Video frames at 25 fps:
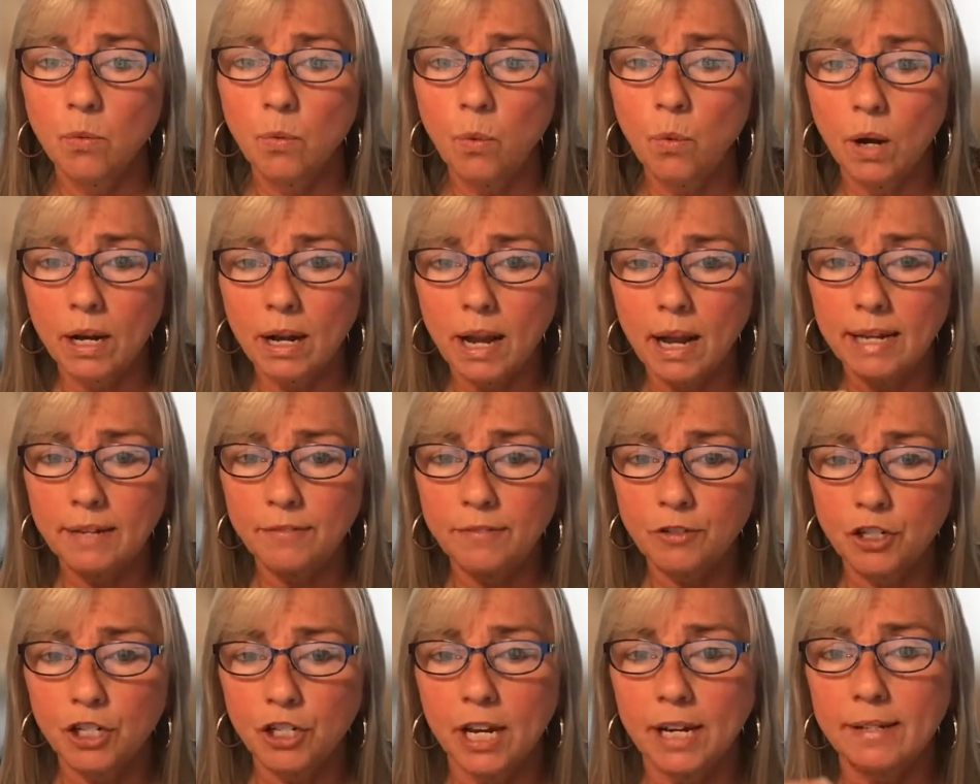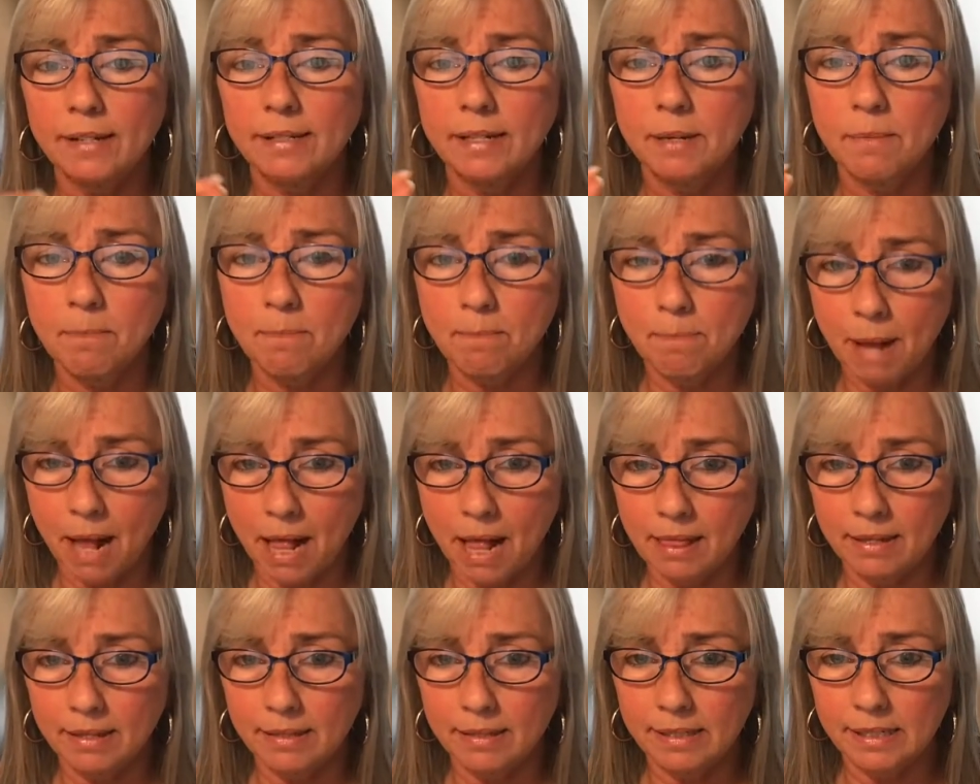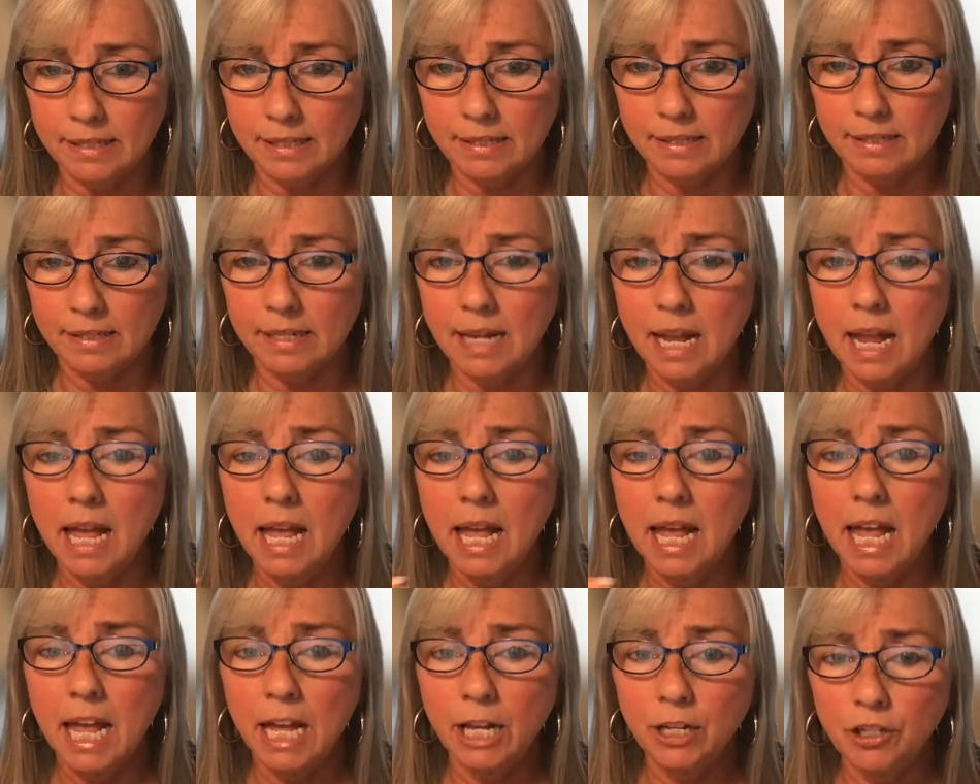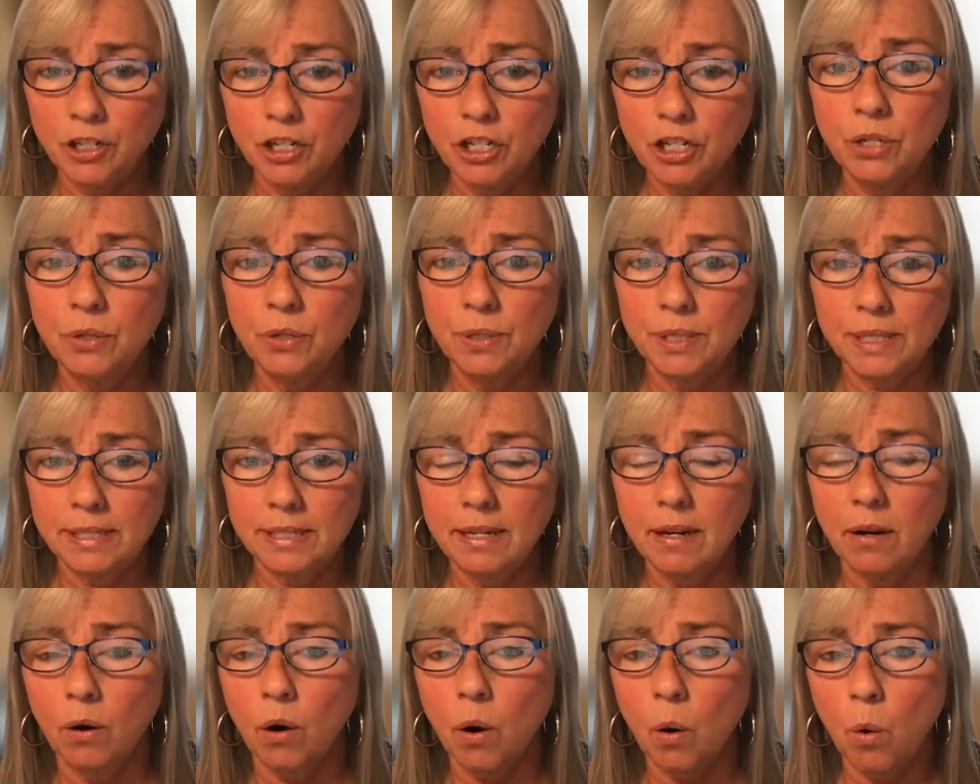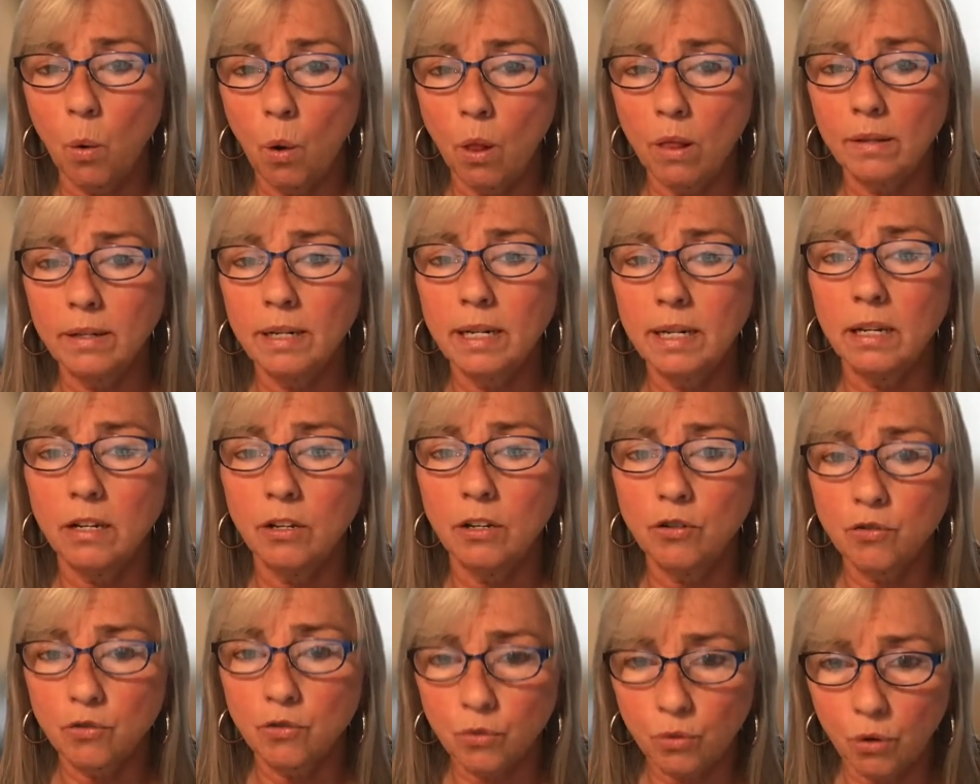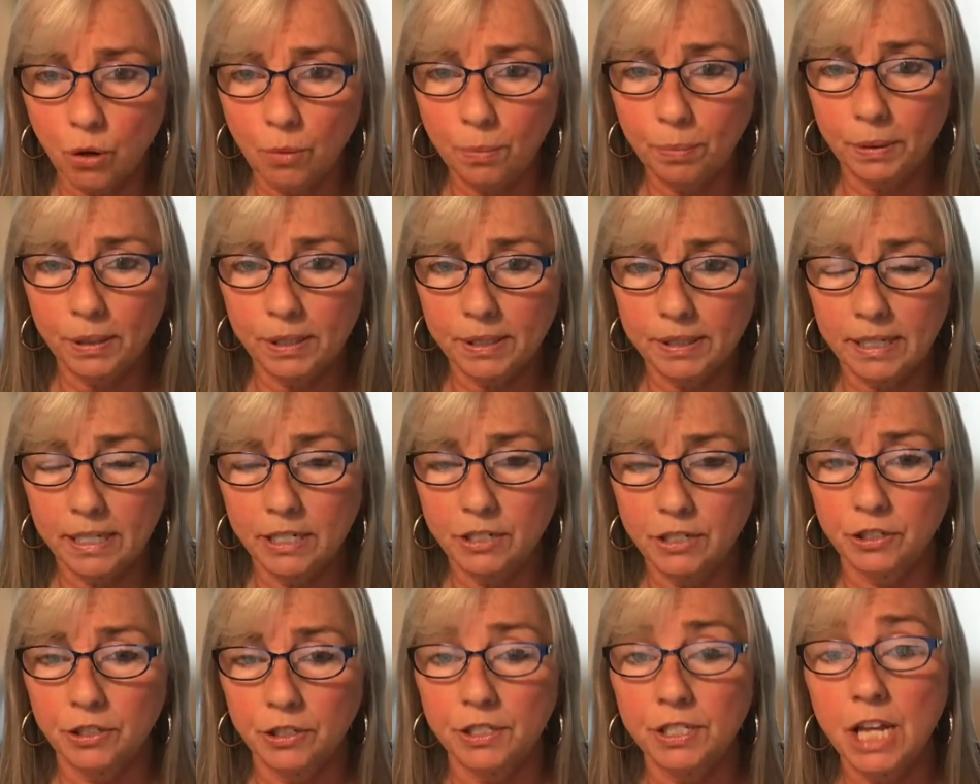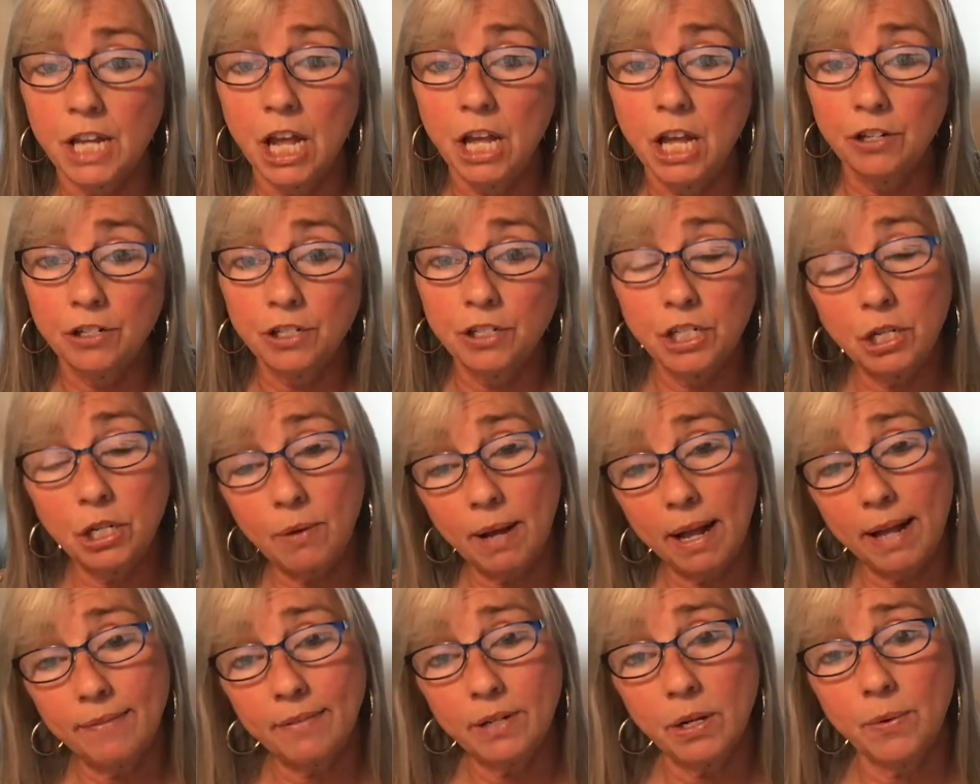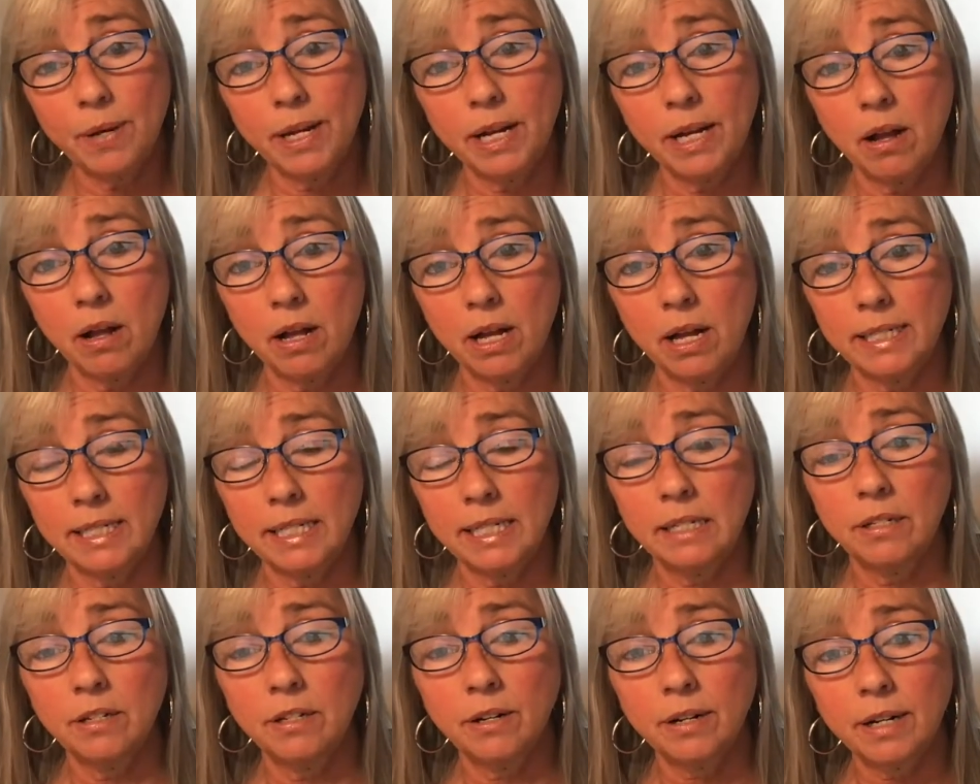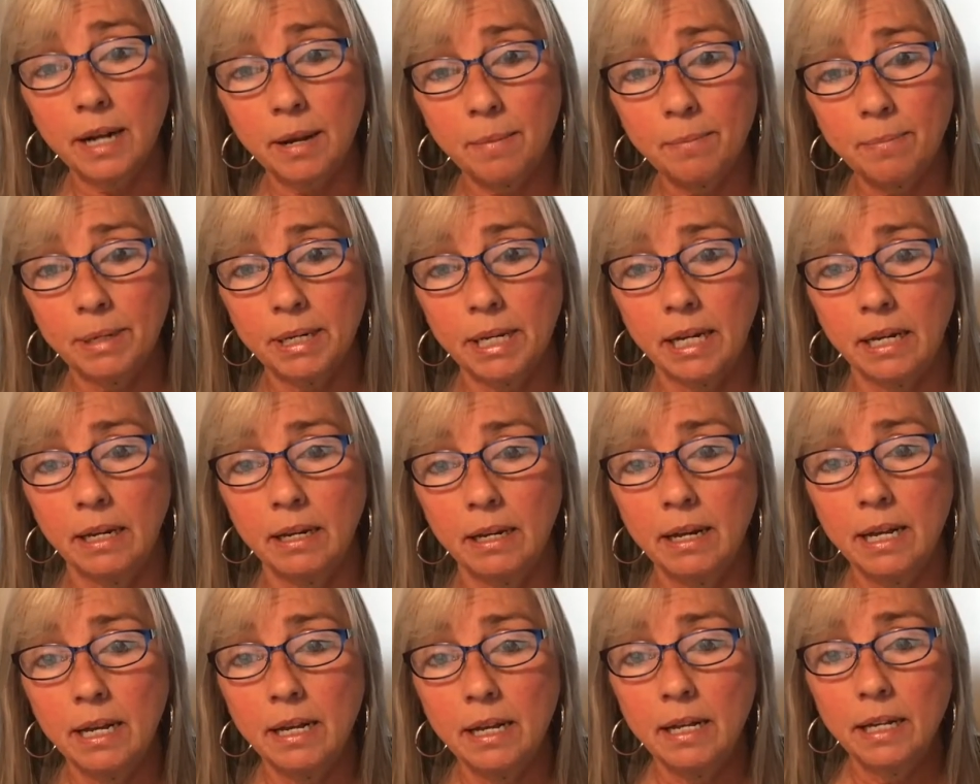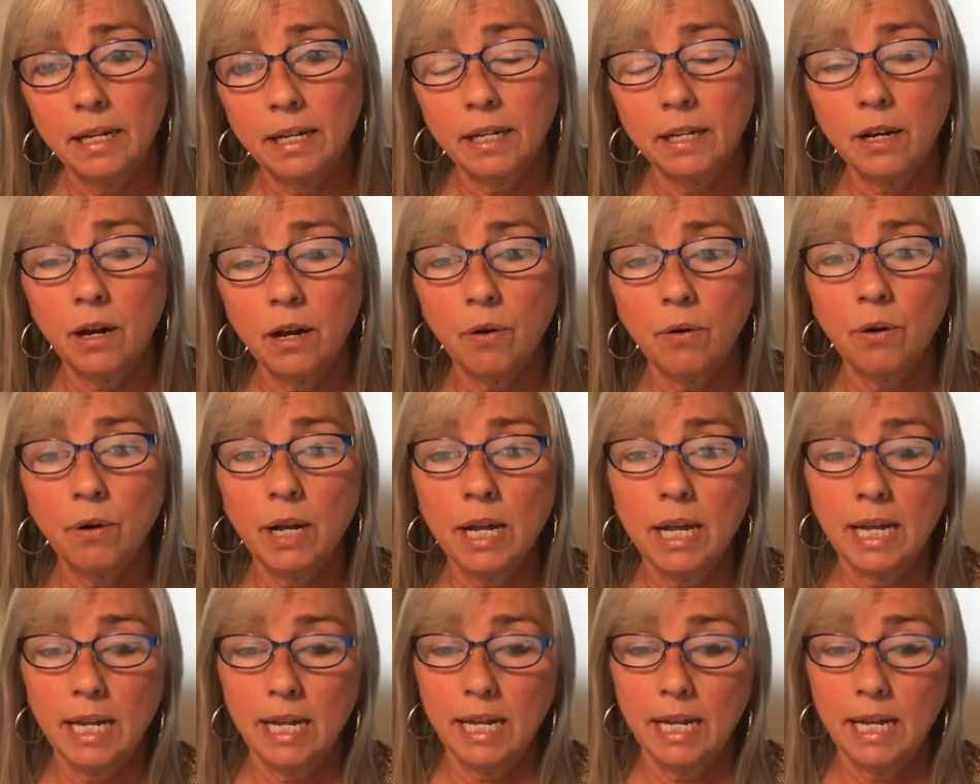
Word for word: What kind of checks and balances and QC or quality control procedures do you have going on in your company? You know,